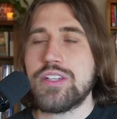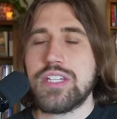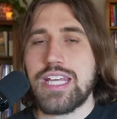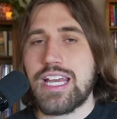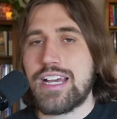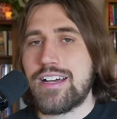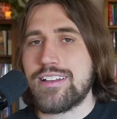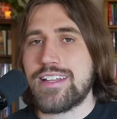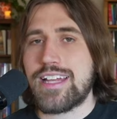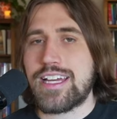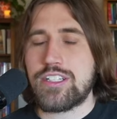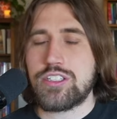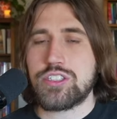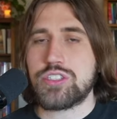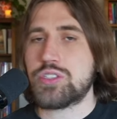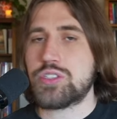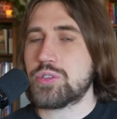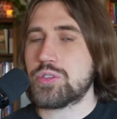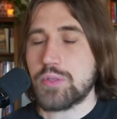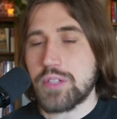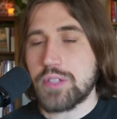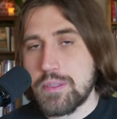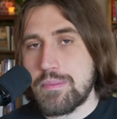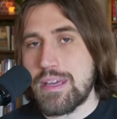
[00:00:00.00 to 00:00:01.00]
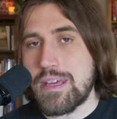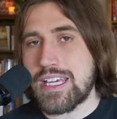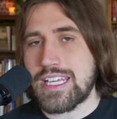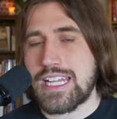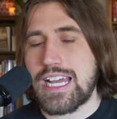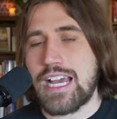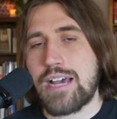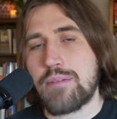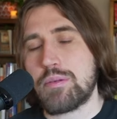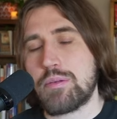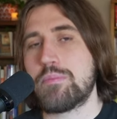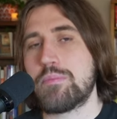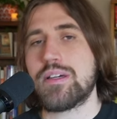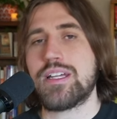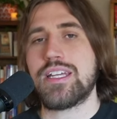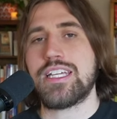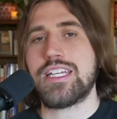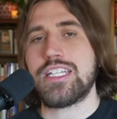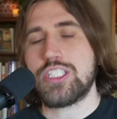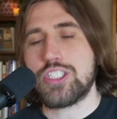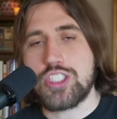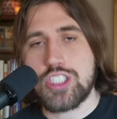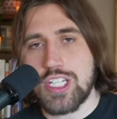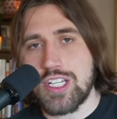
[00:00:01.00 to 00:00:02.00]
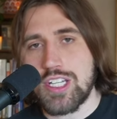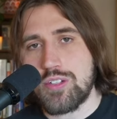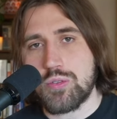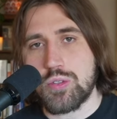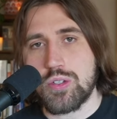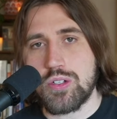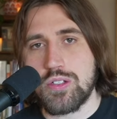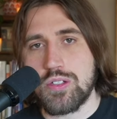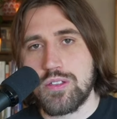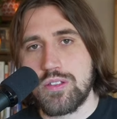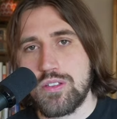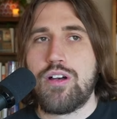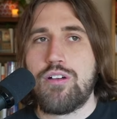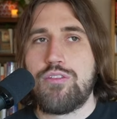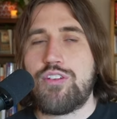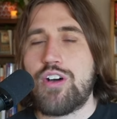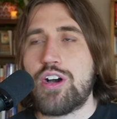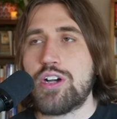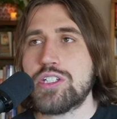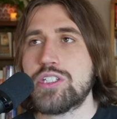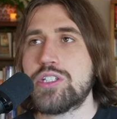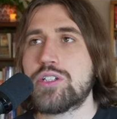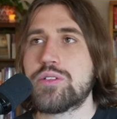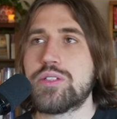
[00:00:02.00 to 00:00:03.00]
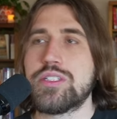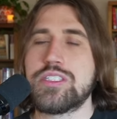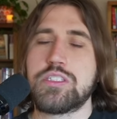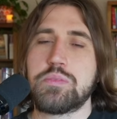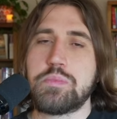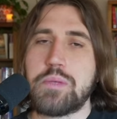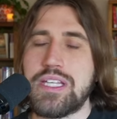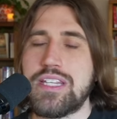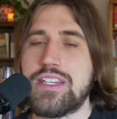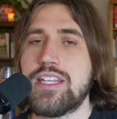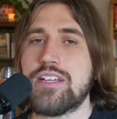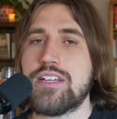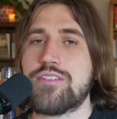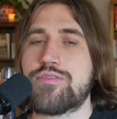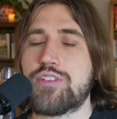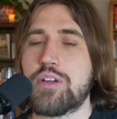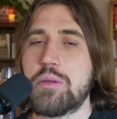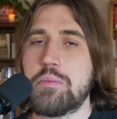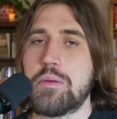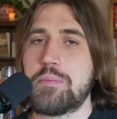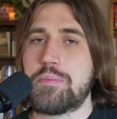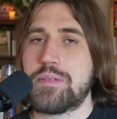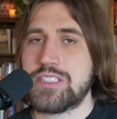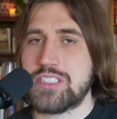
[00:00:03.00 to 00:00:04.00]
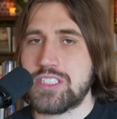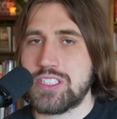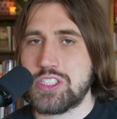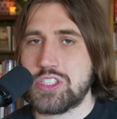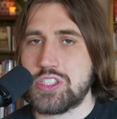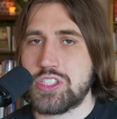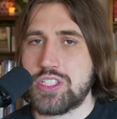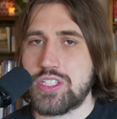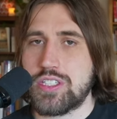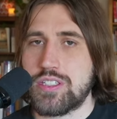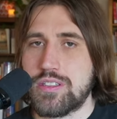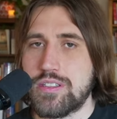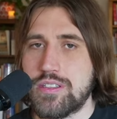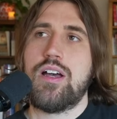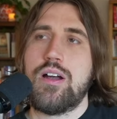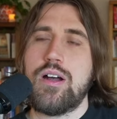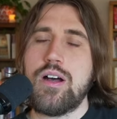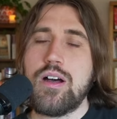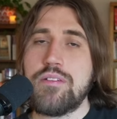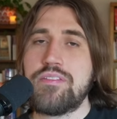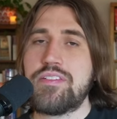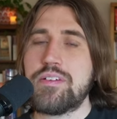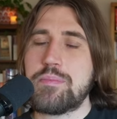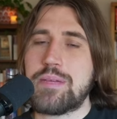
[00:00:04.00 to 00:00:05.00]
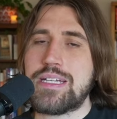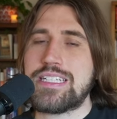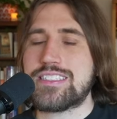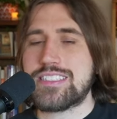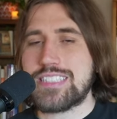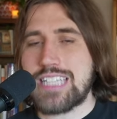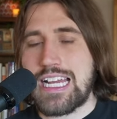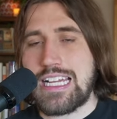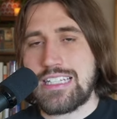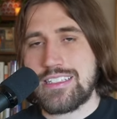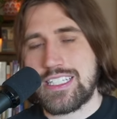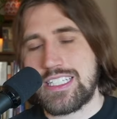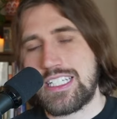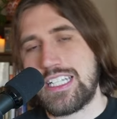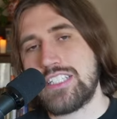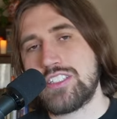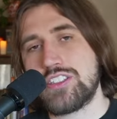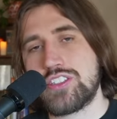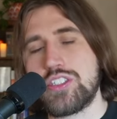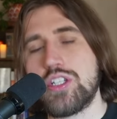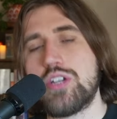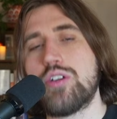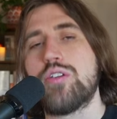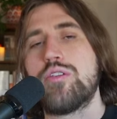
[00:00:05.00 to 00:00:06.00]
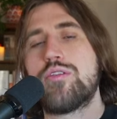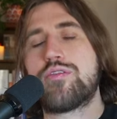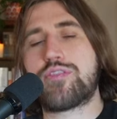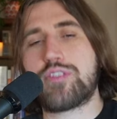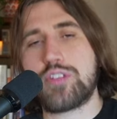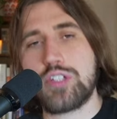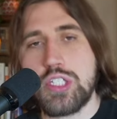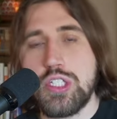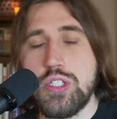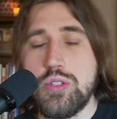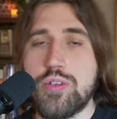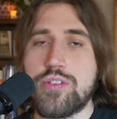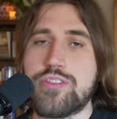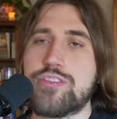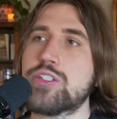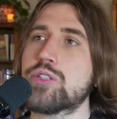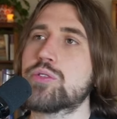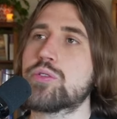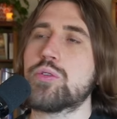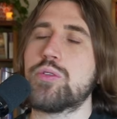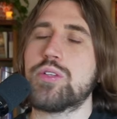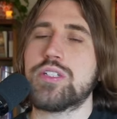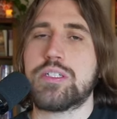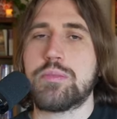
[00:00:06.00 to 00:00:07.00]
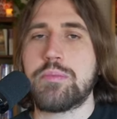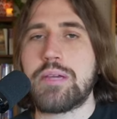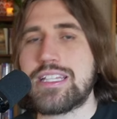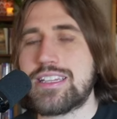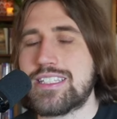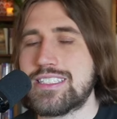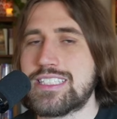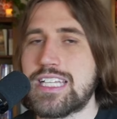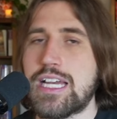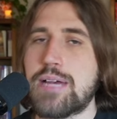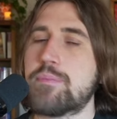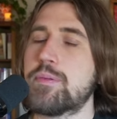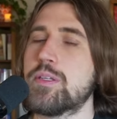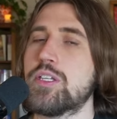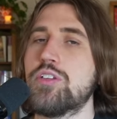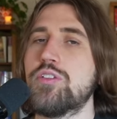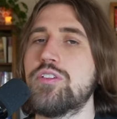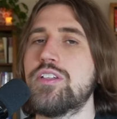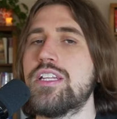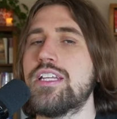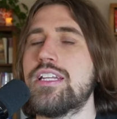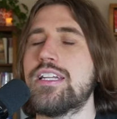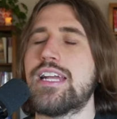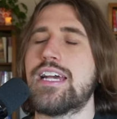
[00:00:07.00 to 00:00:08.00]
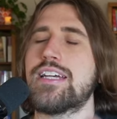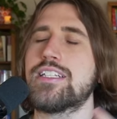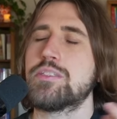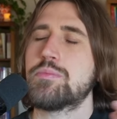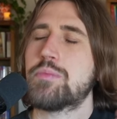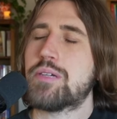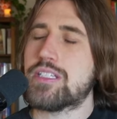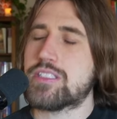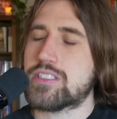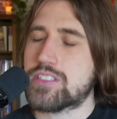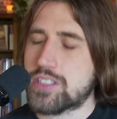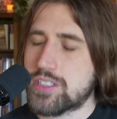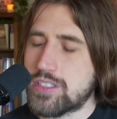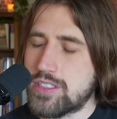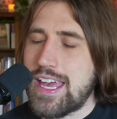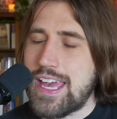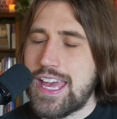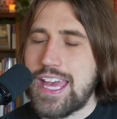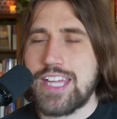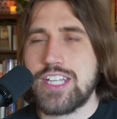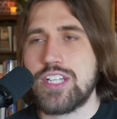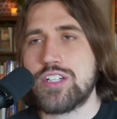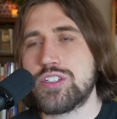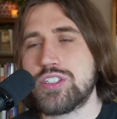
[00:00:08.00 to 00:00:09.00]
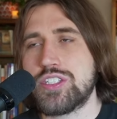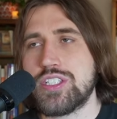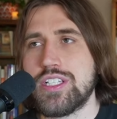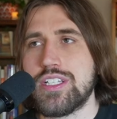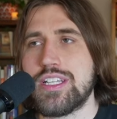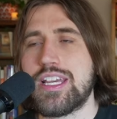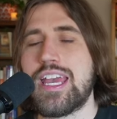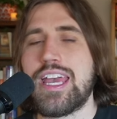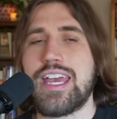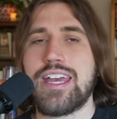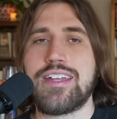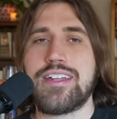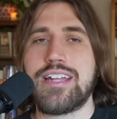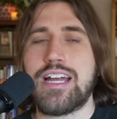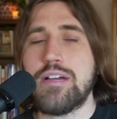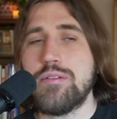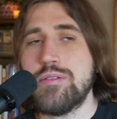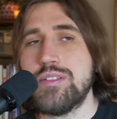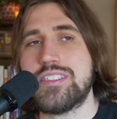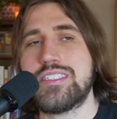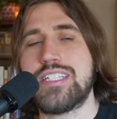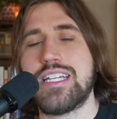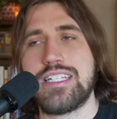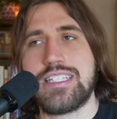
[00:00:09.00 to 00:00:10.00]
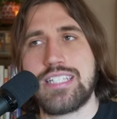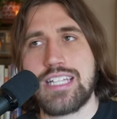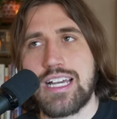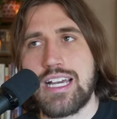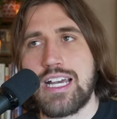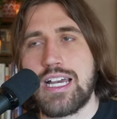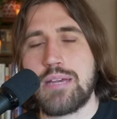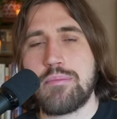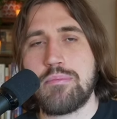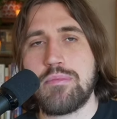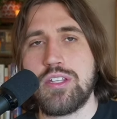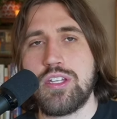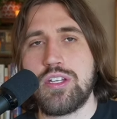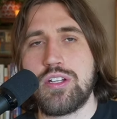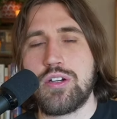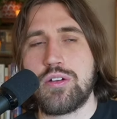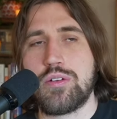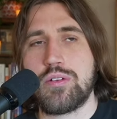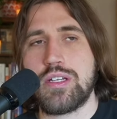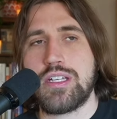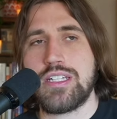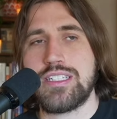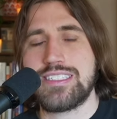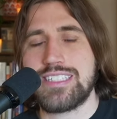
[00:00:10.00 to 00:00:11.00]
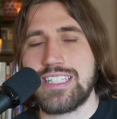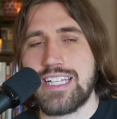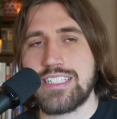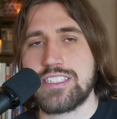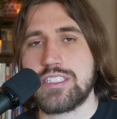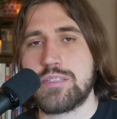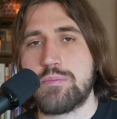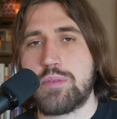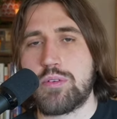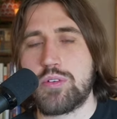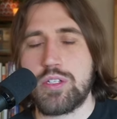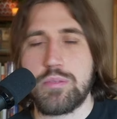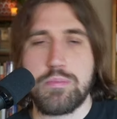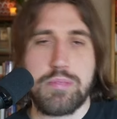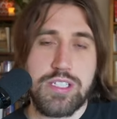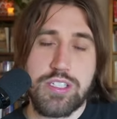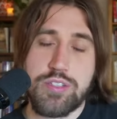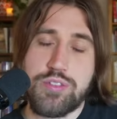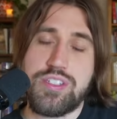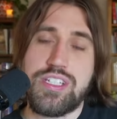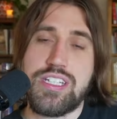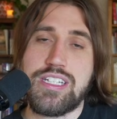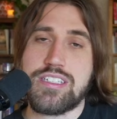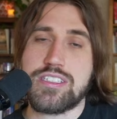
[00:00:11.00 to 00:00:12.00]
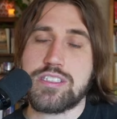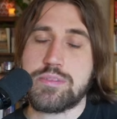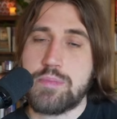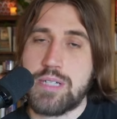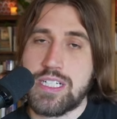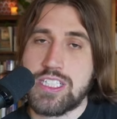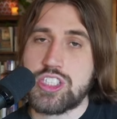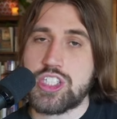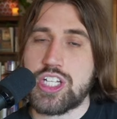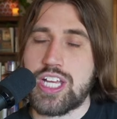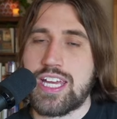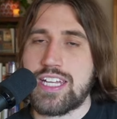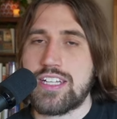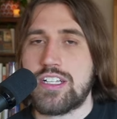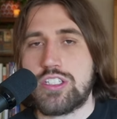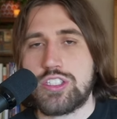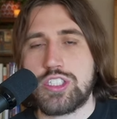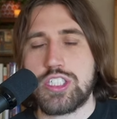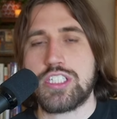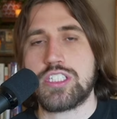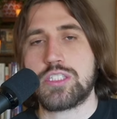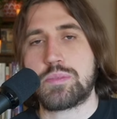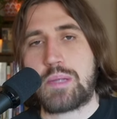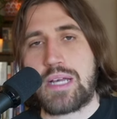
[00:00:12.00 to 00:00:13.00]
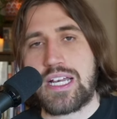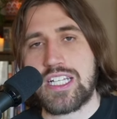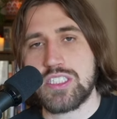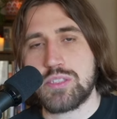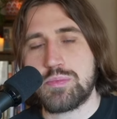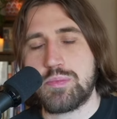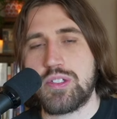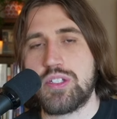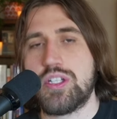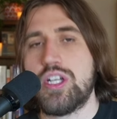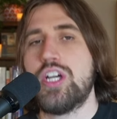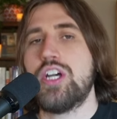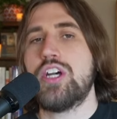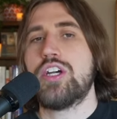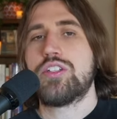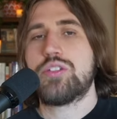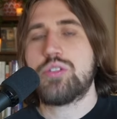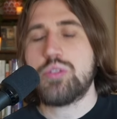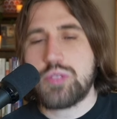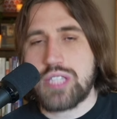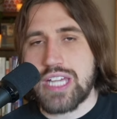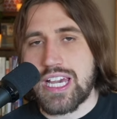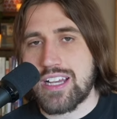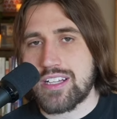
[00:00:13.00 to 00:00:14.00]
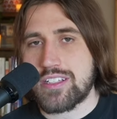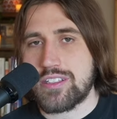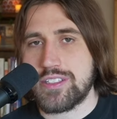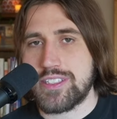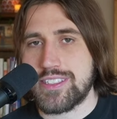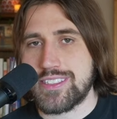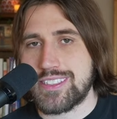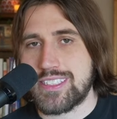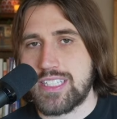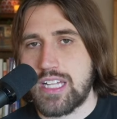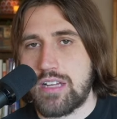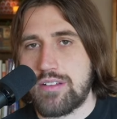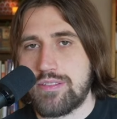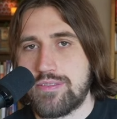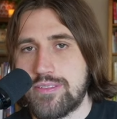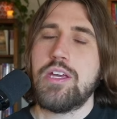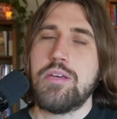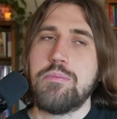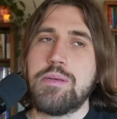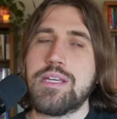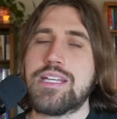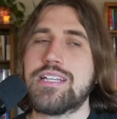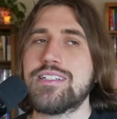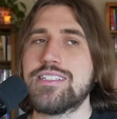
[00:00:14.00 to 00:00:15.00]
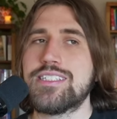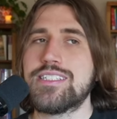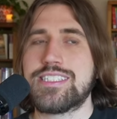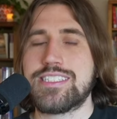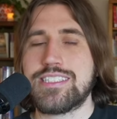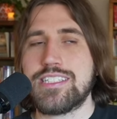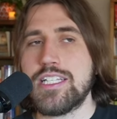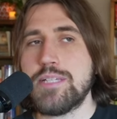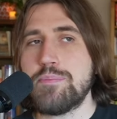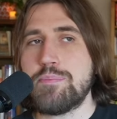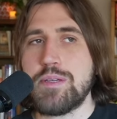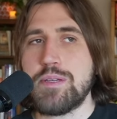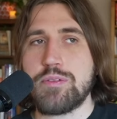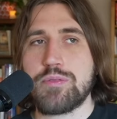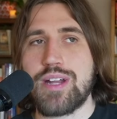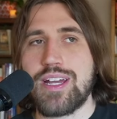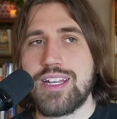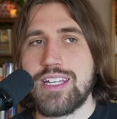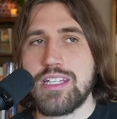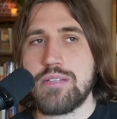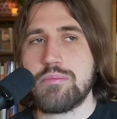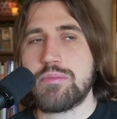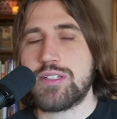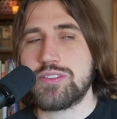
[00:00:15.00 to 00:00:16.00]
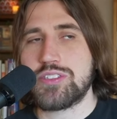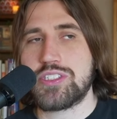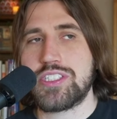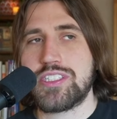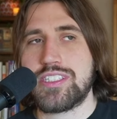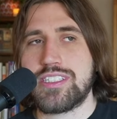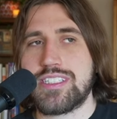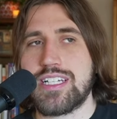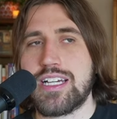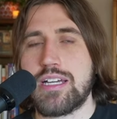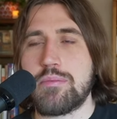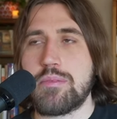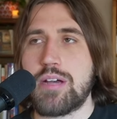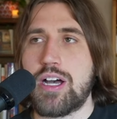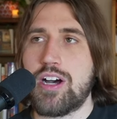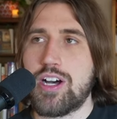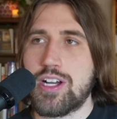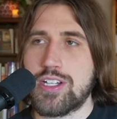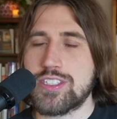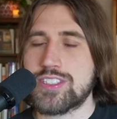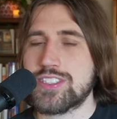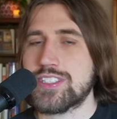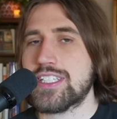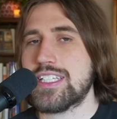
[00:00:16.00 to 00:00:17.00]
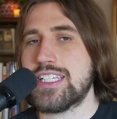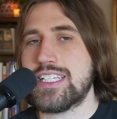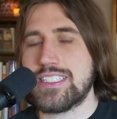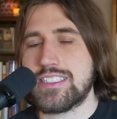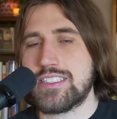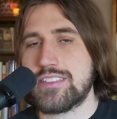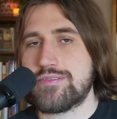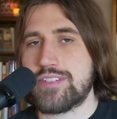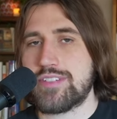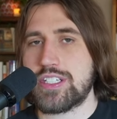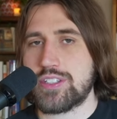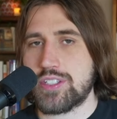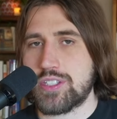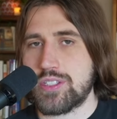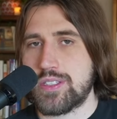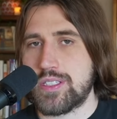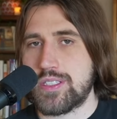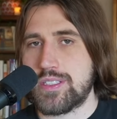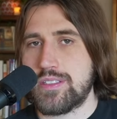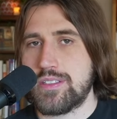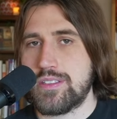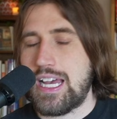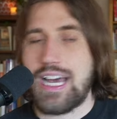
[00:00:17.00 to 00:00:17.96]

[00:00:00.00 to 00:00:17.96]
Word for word: the outliers who can make it happen. But in general, Faulkner is speaking from a position of immense talent. And so for you, if you're going to make this happen, you need as much energy and I would say time, you know, is less important, but you need as much energy as possible to tackle this stuff because sleepy writing most of the time honestly isn't very good.